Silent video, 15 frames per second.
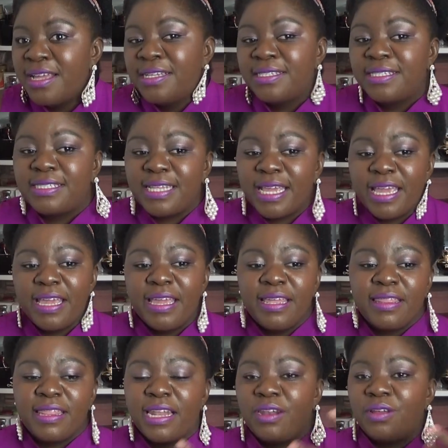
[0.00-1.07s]
See
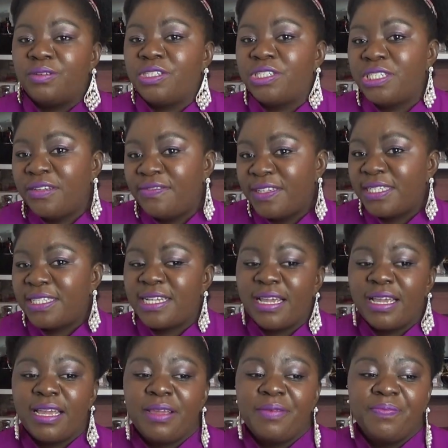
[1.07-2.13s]
the
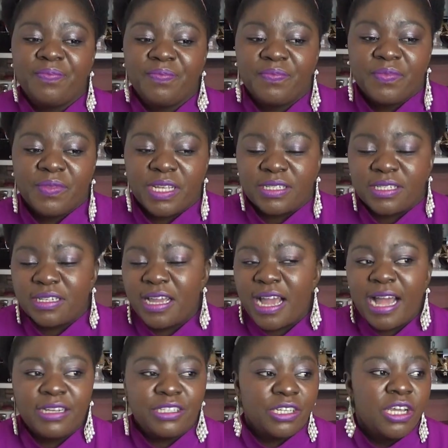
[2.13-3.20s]
longevity, the
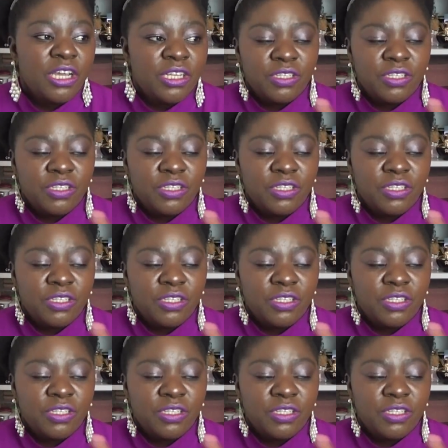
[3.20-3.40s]
sillage.